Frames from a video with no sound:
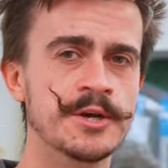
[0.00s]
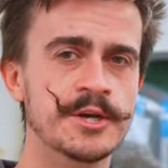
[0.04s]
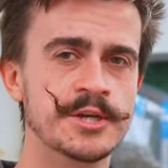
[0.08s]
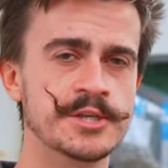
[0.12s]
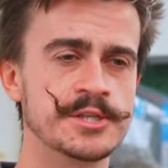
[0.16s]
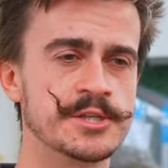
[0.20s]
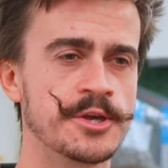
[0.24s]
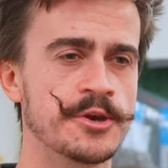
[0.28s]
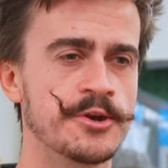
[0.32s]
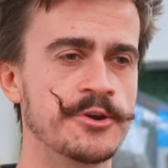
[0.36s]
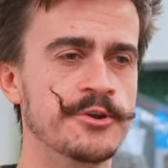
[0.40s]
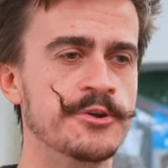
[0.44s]

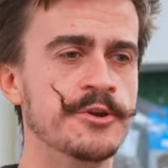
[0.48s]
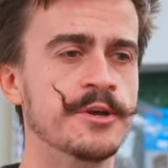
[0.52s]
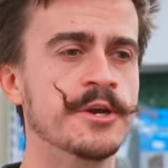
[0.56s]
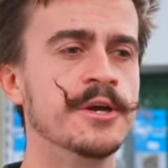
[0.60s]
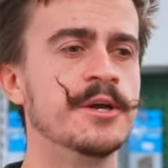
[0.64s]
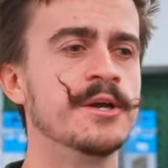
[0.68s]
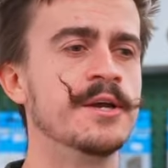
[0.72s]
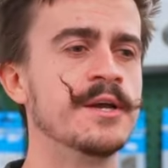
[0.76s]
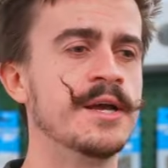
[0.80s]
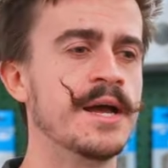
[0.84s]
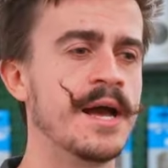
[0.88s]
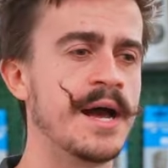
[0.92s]
So
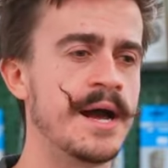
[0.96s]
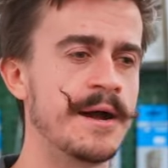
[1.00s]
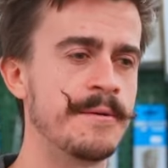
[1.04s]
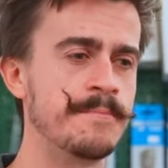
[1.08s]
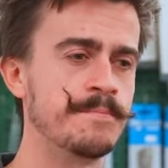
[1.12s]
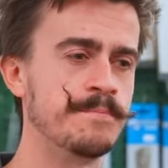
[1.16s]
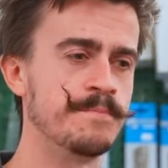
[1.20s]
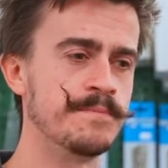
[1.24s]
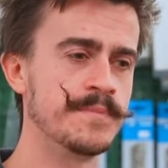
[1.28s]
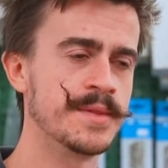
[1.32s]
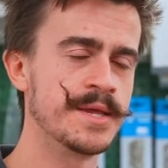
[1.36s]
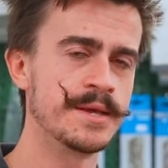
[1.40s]

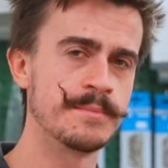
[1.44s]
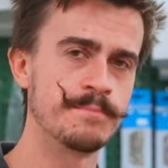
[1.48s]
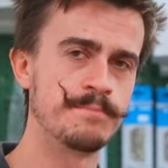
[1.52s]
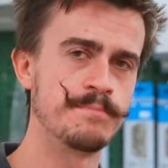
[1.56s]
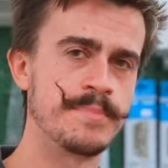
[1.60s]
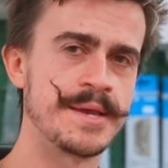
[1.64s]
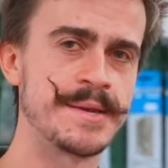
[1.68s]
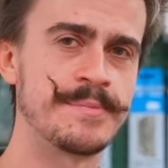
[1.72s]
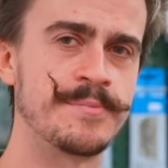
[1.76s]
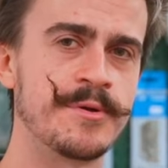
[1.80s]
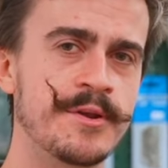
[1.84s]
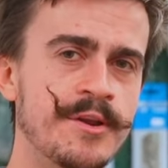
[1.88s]

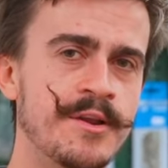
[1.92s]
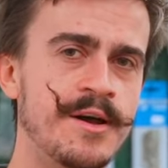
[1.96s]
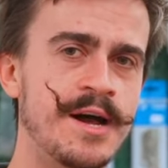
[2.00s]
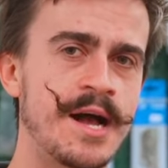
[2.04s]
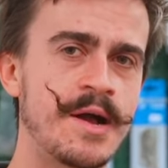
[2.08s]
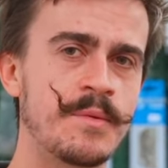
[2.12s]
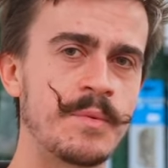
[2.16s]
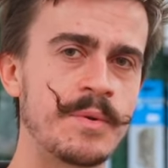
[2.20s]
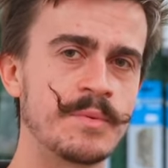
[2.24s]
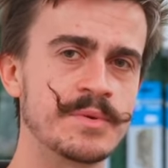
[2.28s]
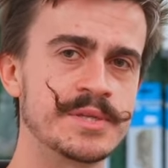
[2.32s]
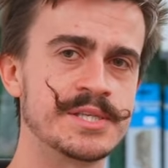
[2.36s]
be
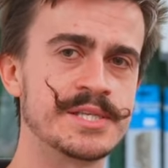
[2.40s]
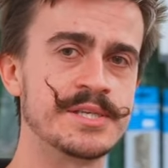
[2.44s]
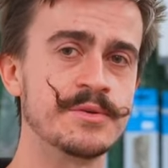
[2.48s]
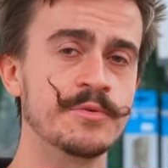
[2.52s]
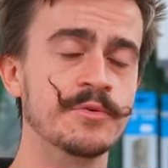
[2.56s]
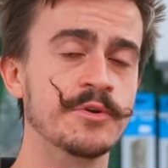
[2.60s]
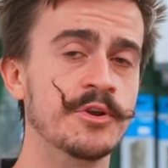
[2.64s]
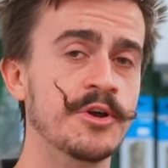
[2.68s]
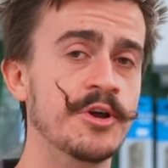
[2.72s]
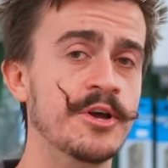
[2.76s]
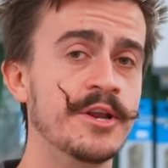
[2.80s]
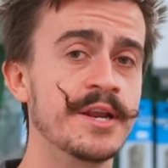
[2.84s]
polite, we were still
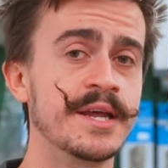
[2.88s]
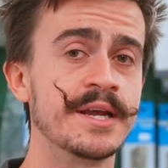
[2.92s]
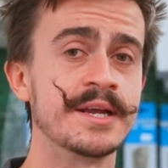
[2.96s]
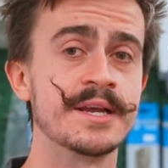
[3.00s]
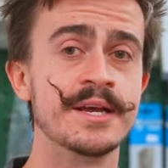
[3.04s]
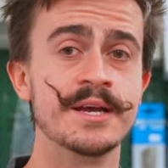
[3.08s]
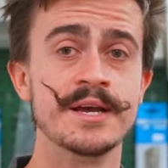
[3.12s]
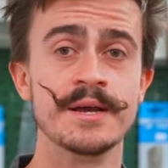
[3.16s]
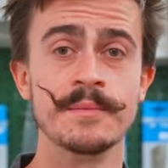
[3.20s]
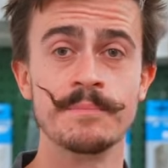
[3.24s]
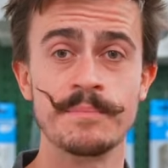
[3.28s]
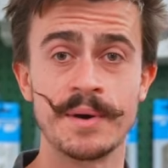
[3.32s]
learning,
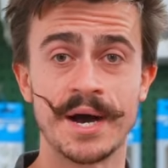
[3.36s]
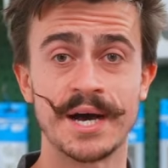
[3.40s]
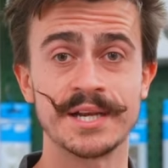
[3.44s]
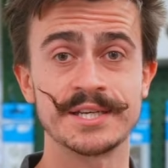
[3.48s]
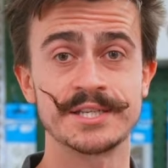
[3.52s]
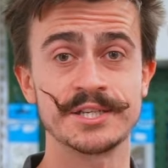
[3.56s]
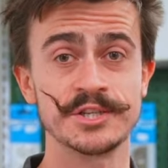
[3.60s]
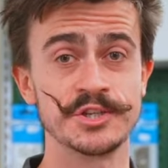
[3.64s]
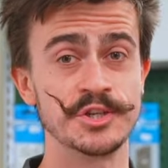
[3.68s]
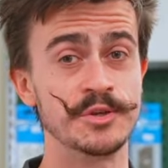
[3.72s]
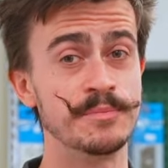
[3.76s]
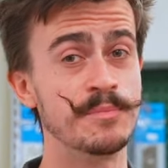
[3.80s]

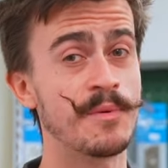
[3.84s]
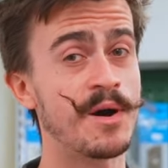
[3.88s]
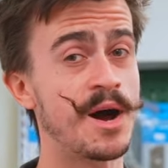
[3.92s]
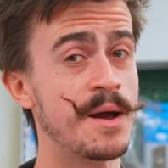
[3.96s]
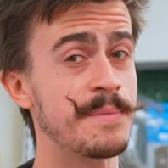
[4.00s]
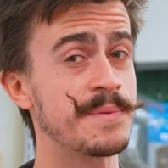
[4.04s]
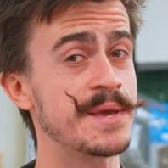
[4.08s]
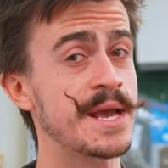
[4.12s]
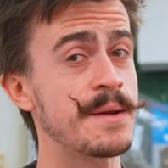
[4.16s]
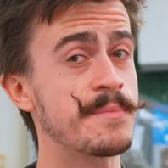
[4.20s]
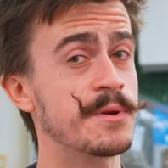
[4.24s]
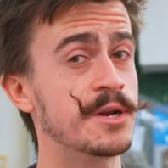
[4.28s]
but you
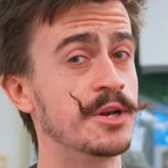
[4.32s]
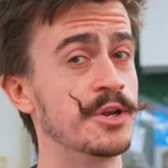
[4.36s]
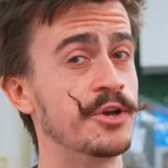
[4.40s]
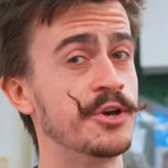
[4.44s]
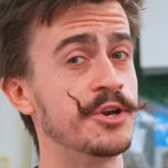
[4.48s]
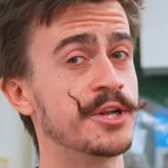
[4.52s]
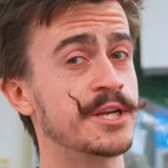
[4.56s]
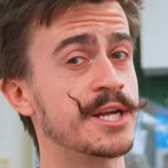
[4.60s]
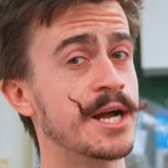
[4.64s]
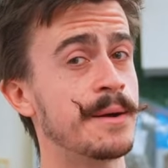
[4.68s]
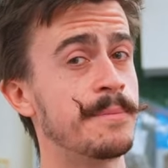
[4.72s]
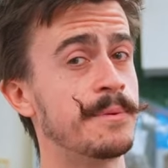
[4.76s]
might be able to
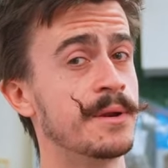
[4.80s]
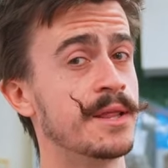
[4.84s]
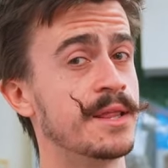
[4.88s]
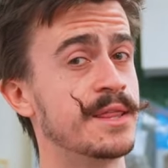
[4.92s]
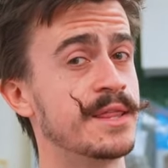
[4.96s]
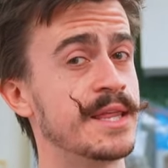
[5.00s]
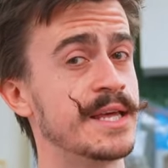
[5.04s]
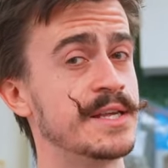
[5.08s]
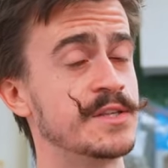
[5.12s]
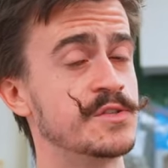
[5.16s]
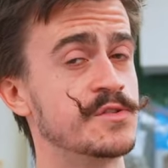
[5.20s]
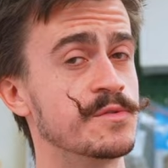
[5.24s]
learn a couple of
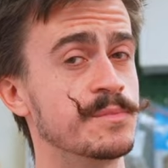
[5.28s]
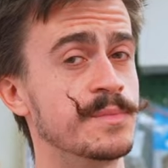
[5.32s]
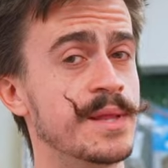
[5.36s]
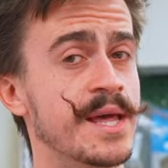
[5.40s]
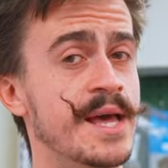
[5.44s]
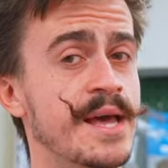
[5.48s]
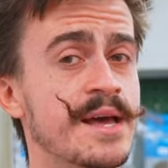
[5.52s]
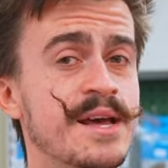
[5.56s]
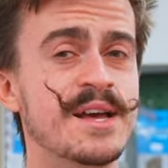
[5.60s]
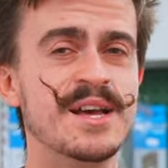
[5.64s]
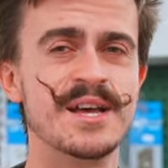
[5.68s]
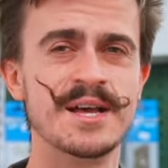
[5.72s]
things from
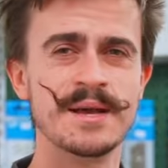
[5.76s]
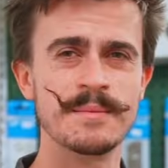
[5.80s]
there.